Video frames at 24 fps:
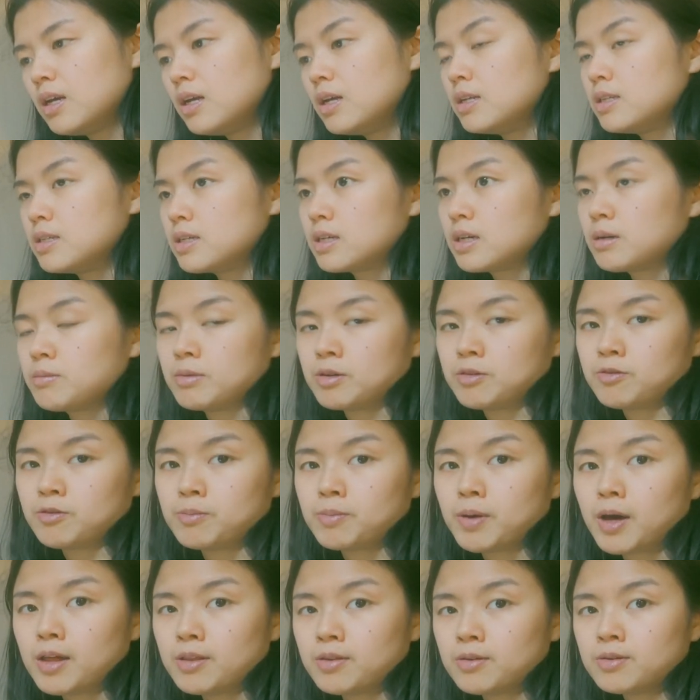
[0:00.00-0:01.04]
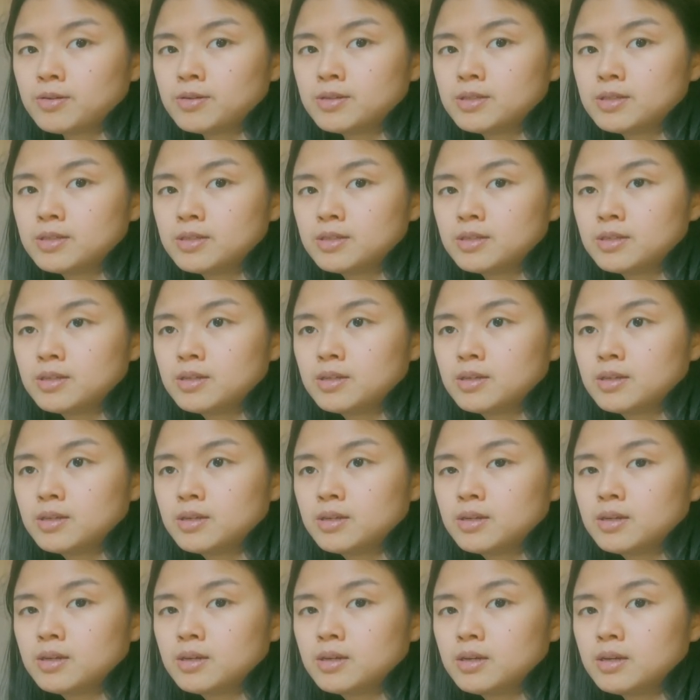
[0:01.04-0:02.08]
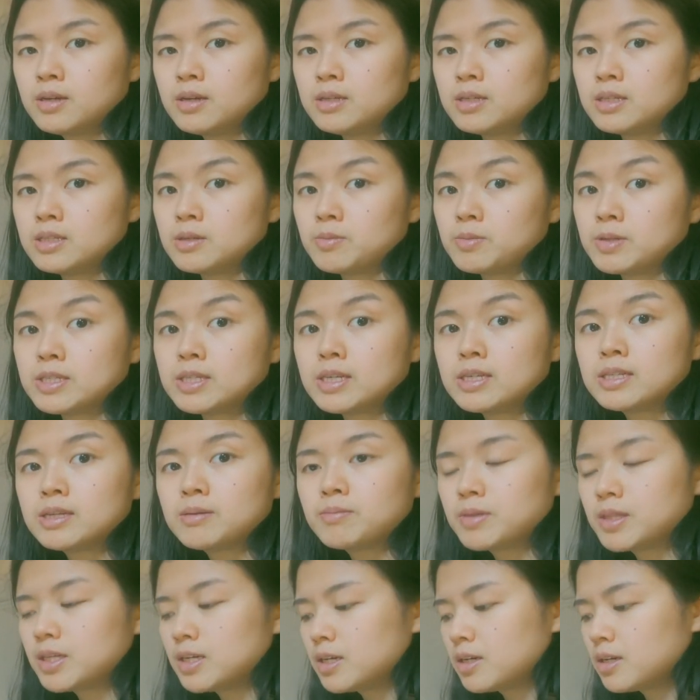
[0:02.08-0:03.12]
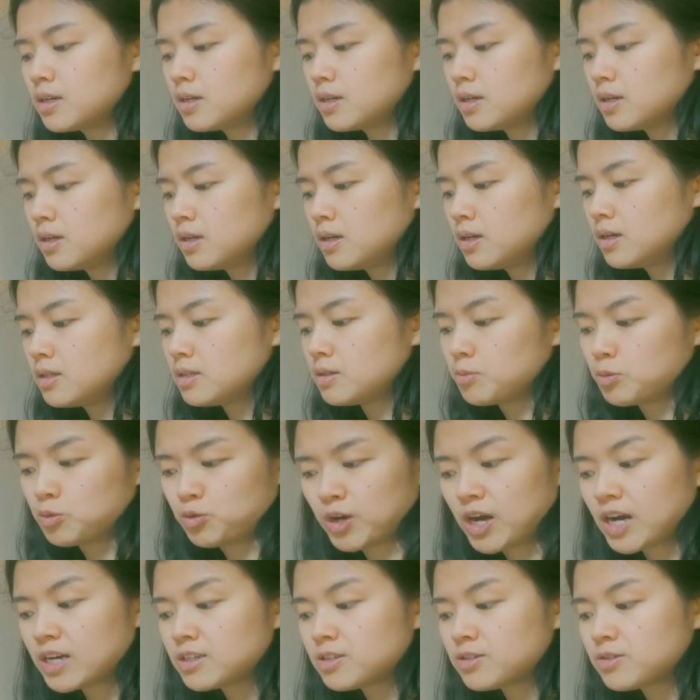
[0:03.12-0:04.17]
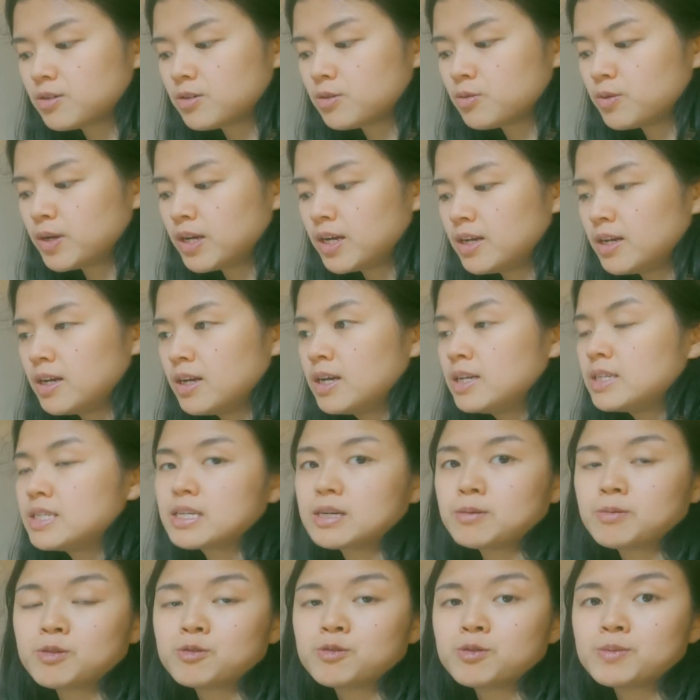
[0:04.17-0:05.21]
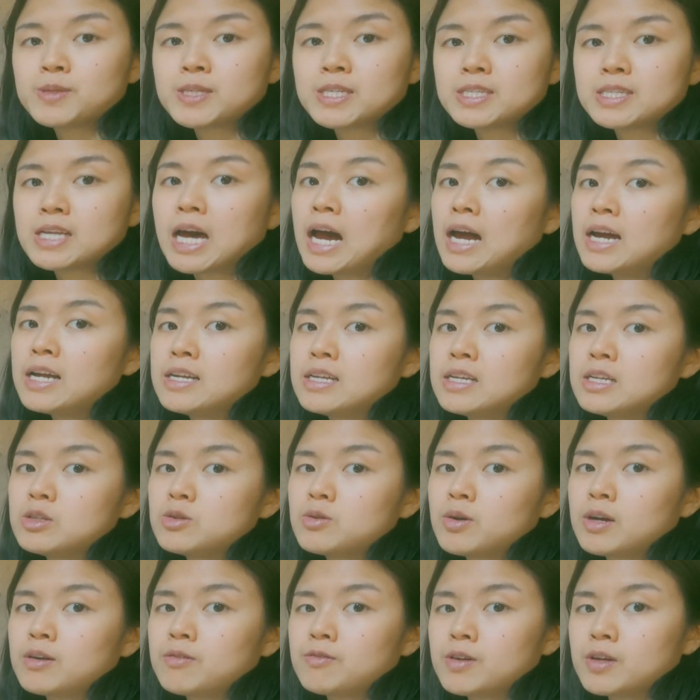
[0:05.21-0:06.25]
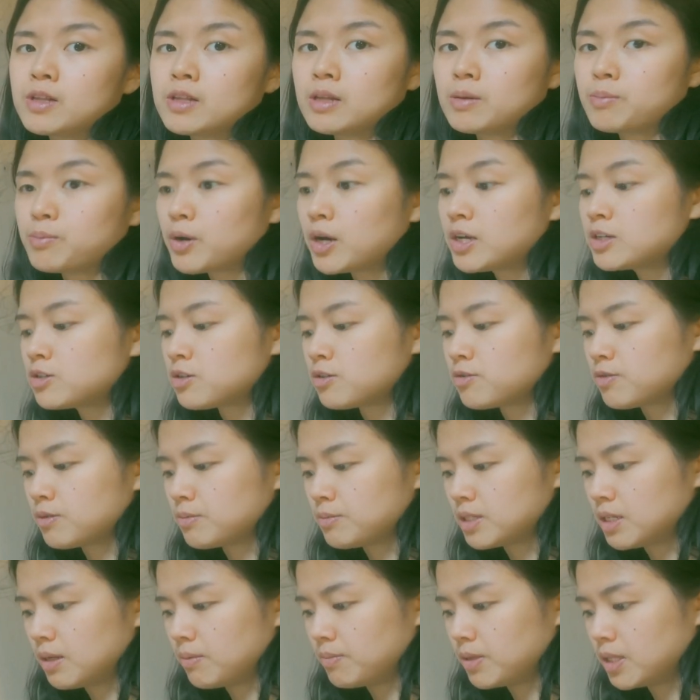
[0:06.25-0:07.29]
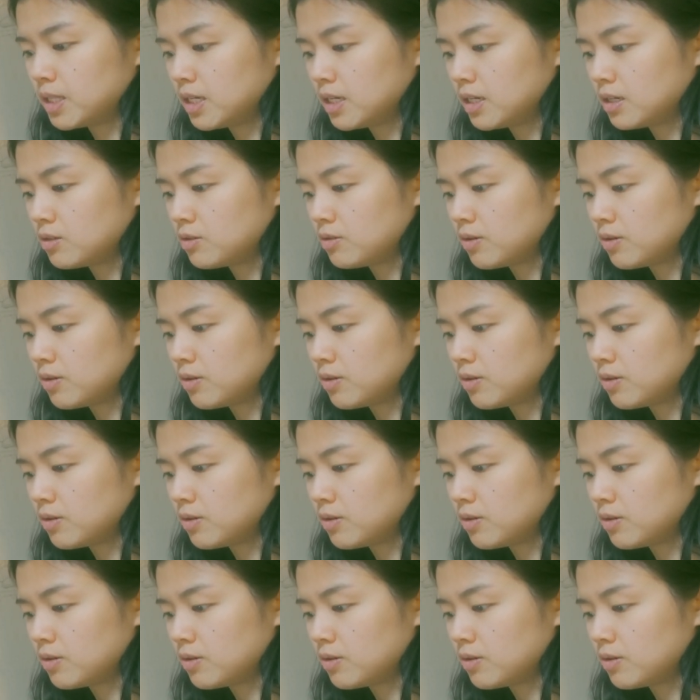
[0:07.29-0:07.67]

Is it coming from others? Did someone say something? Someone react a certain way? Is it coming from society? Do I feel a pressure from something?